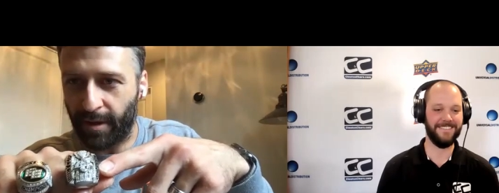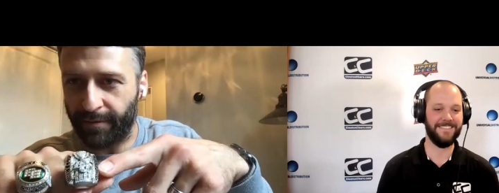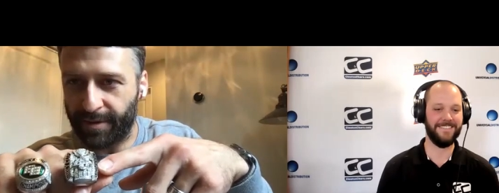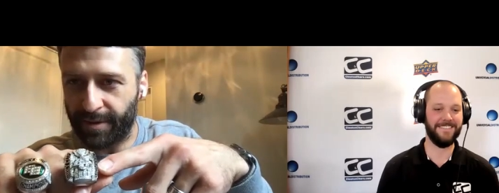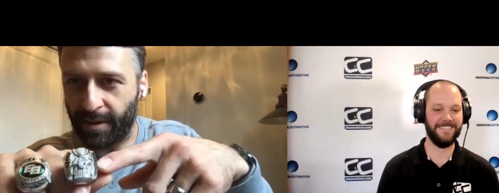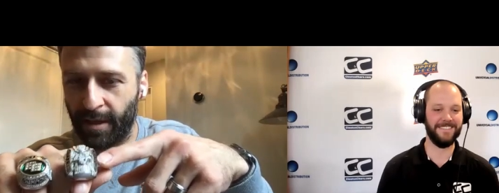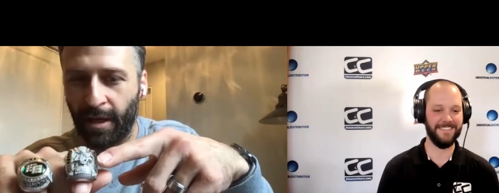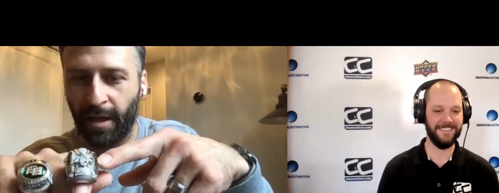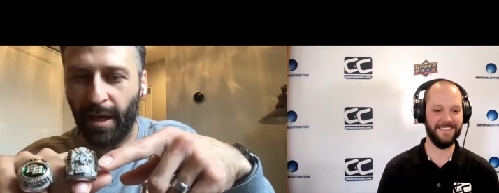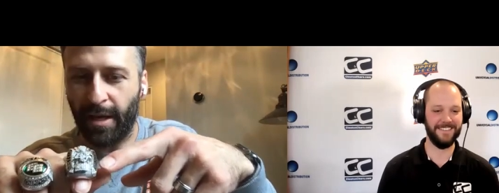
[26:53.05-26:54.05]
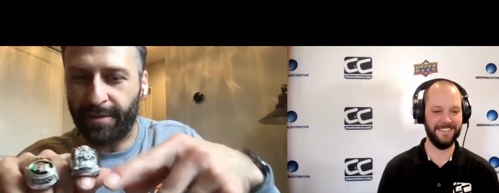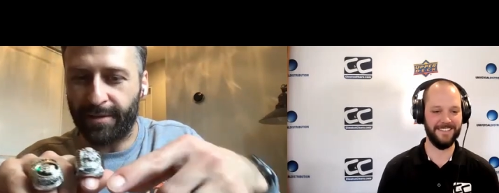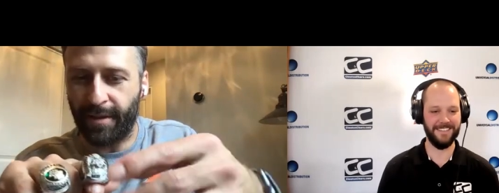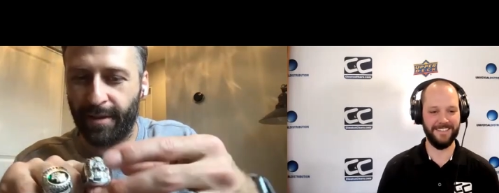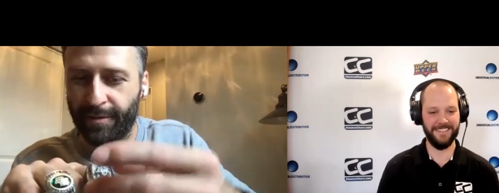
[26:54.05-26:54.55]
Speaker 1: Obviously,
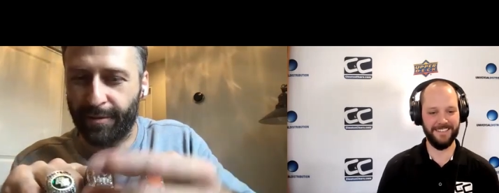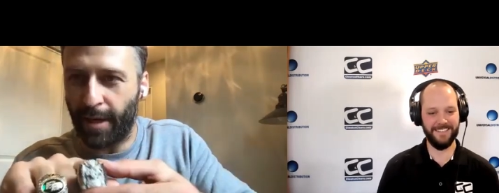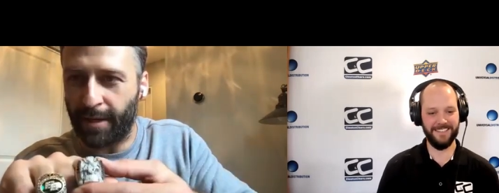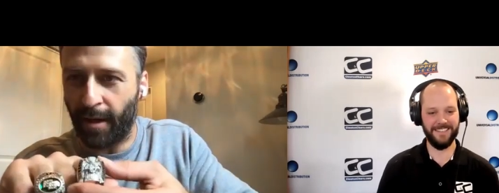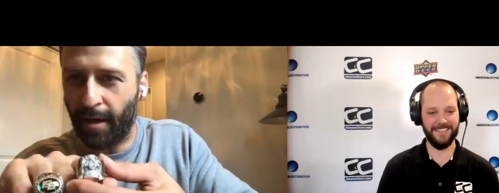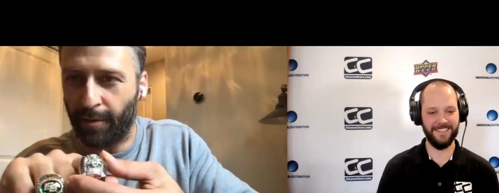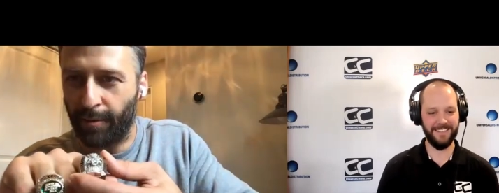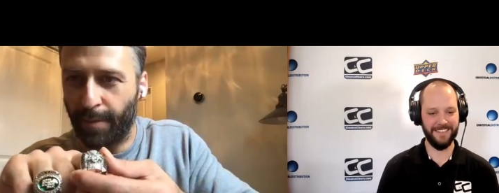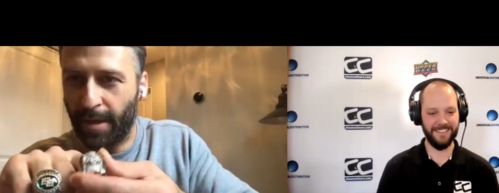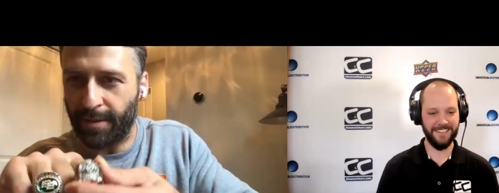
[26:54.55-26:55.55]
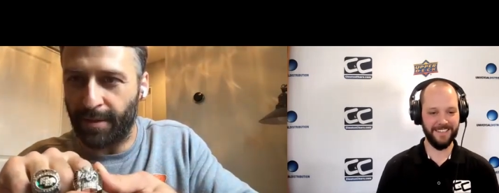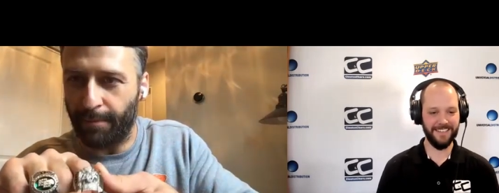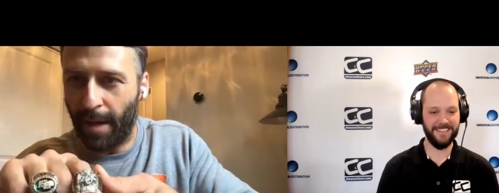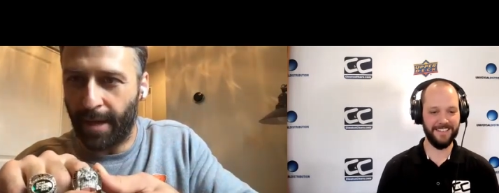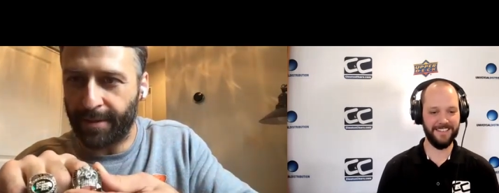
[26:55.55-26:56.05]
it's this rectangle makes it
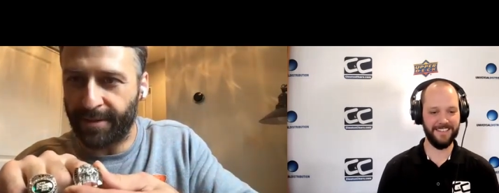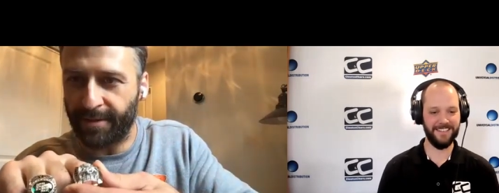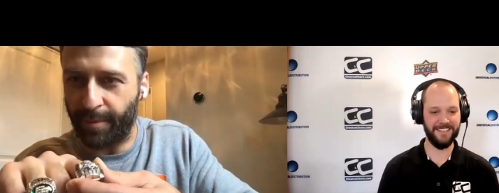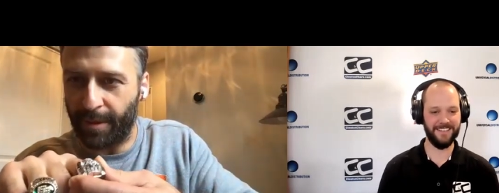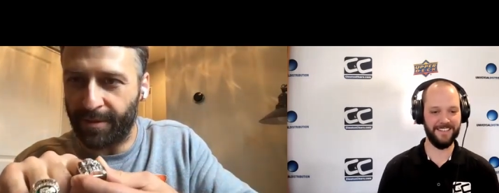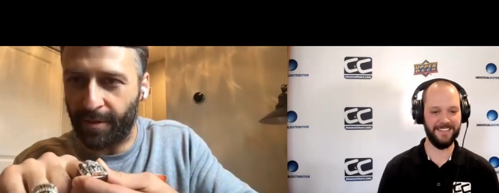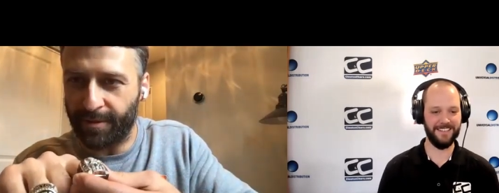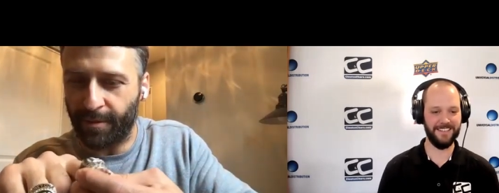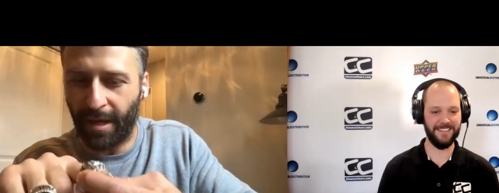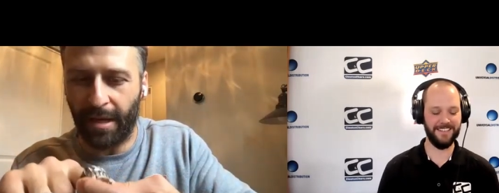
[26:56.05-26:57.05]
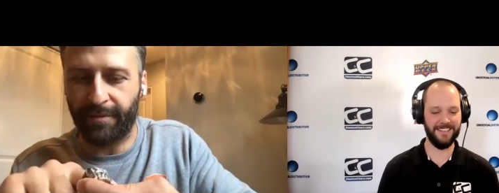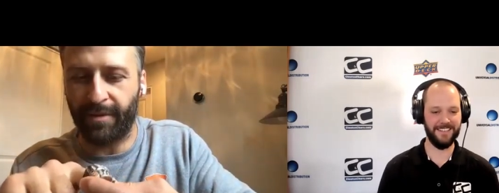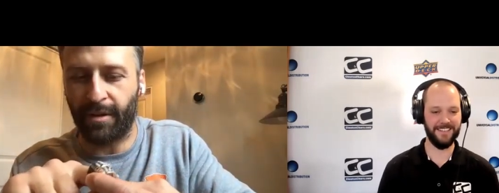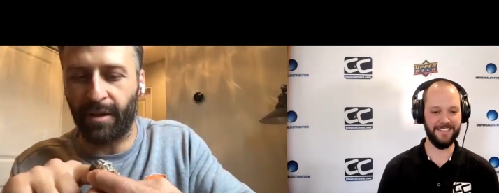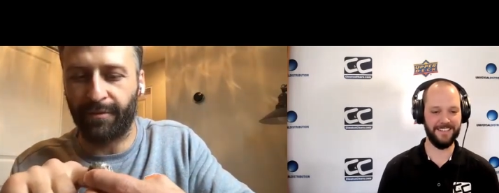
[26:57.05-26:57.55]
massive, but it's also kind of
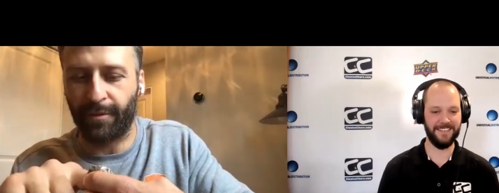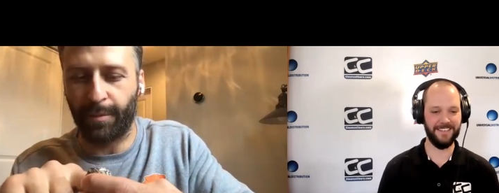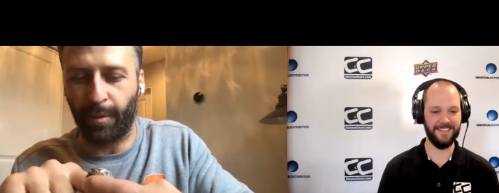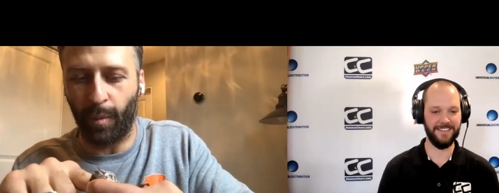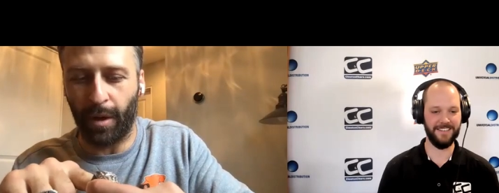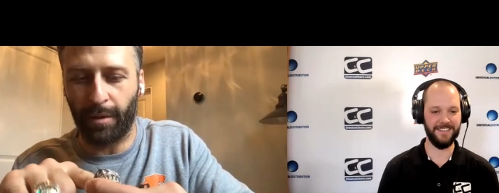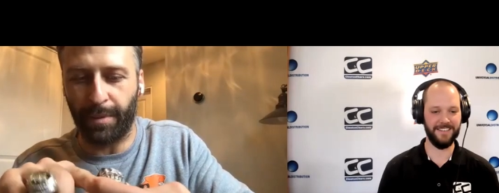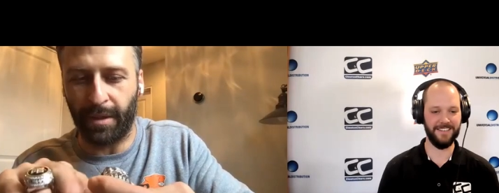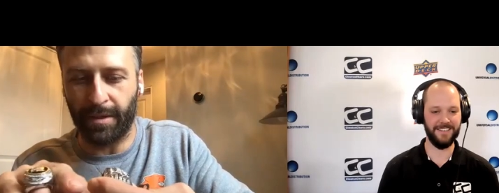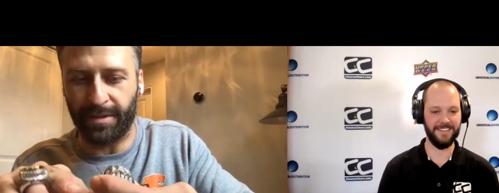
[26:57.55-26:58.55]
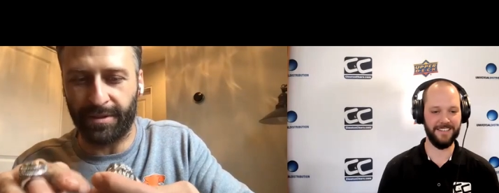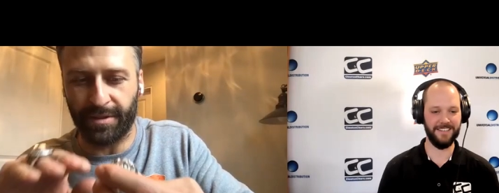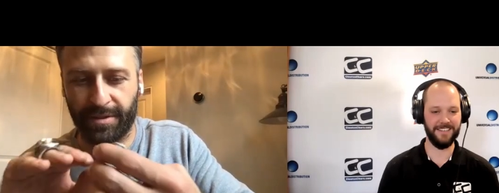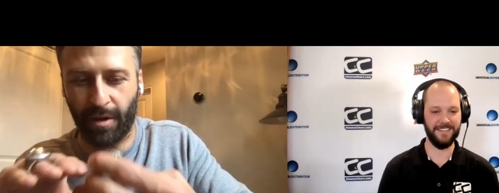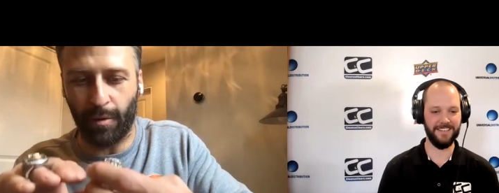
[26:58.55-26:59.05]
uncomfortable to wear because it's
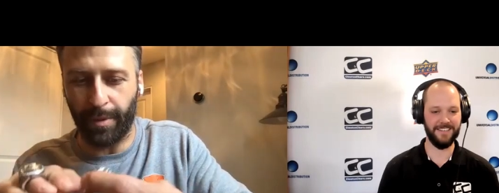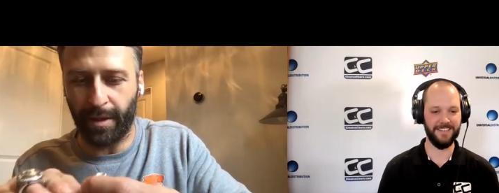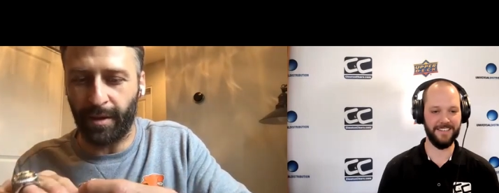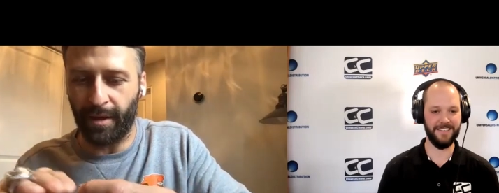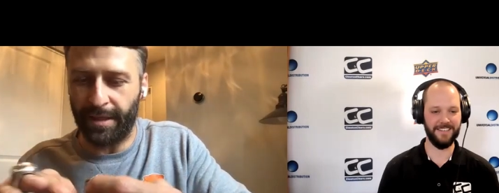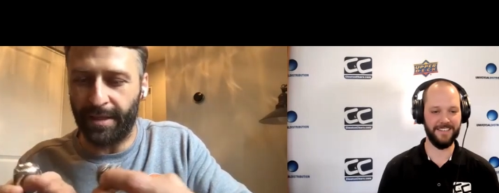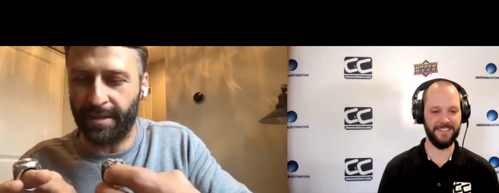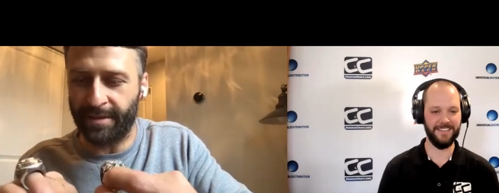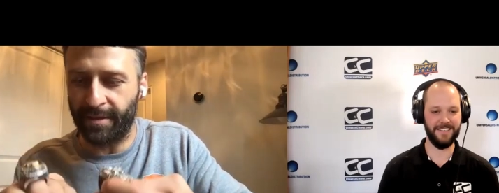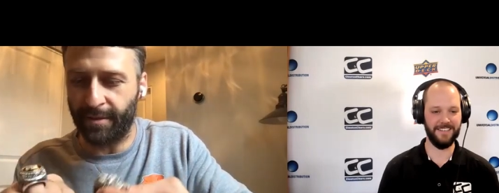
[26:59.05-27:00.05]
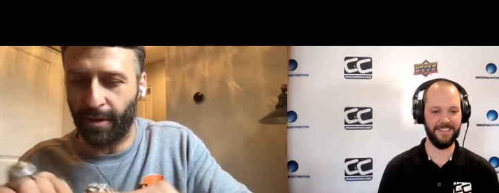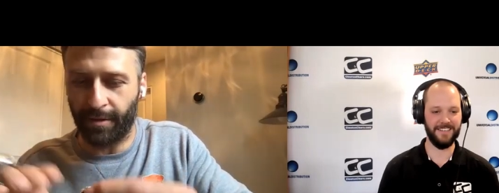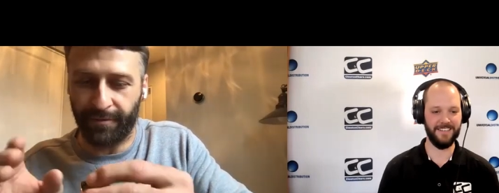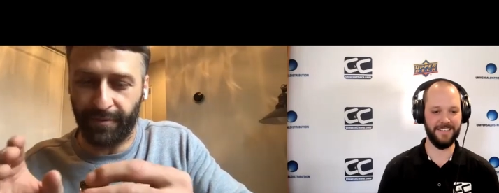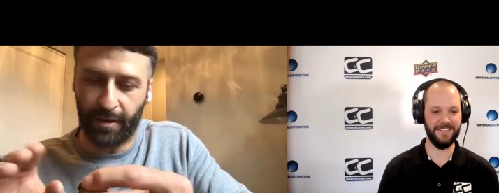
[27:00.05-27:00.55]
just so big and it digs into your
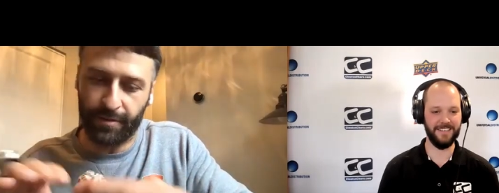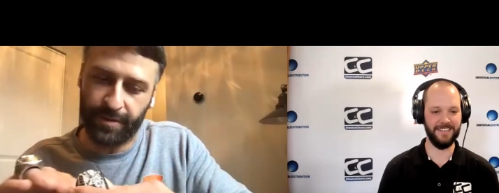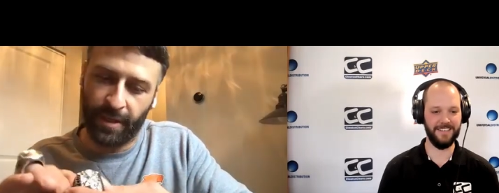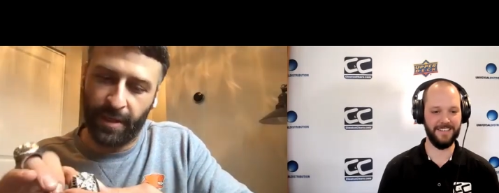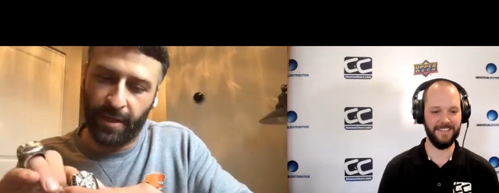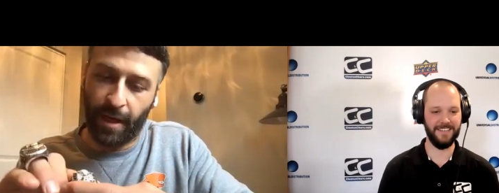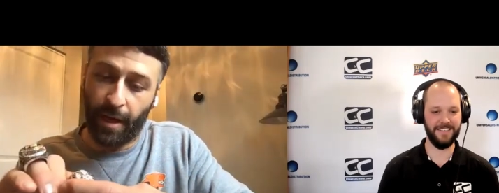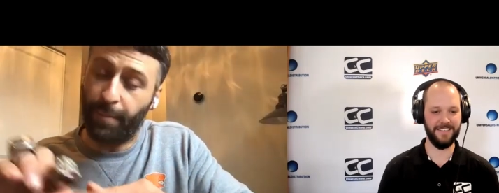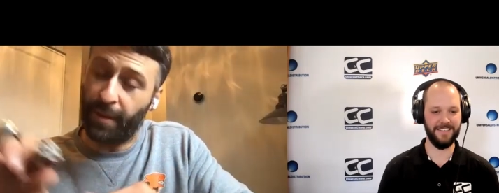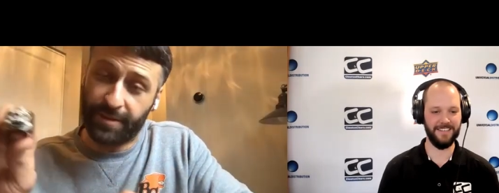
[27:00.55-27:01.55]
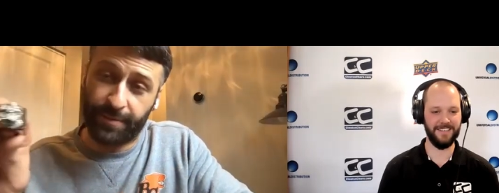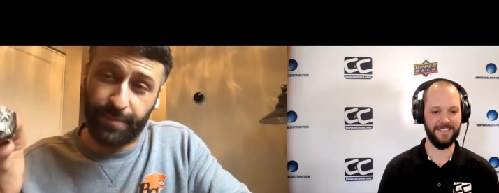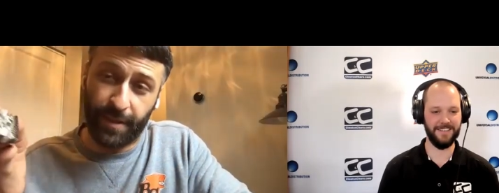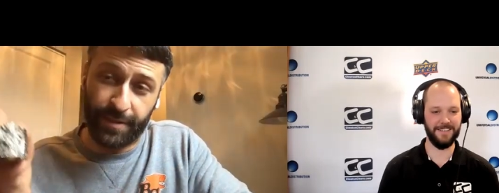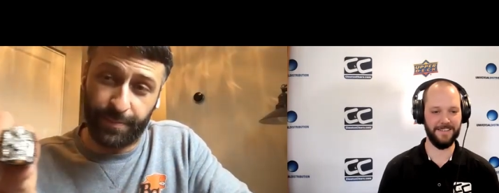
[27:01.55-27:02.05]
other fingers. Uh, but it's
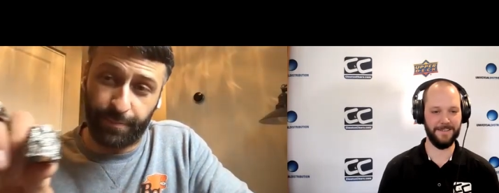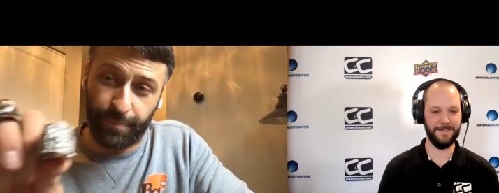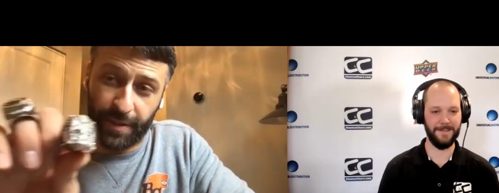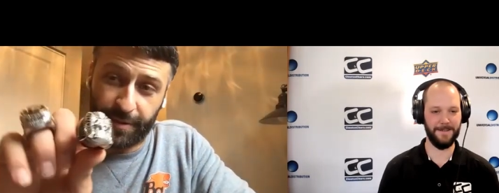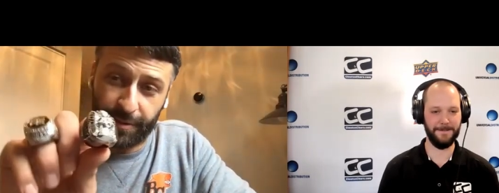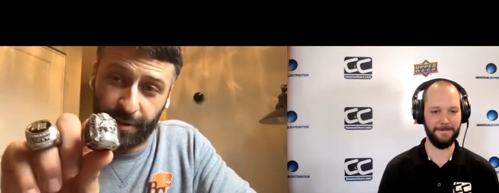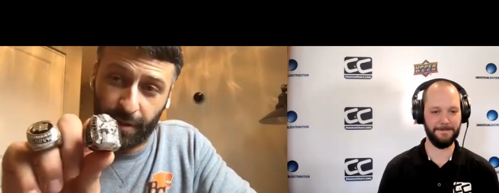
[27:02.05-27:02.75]
it's it's a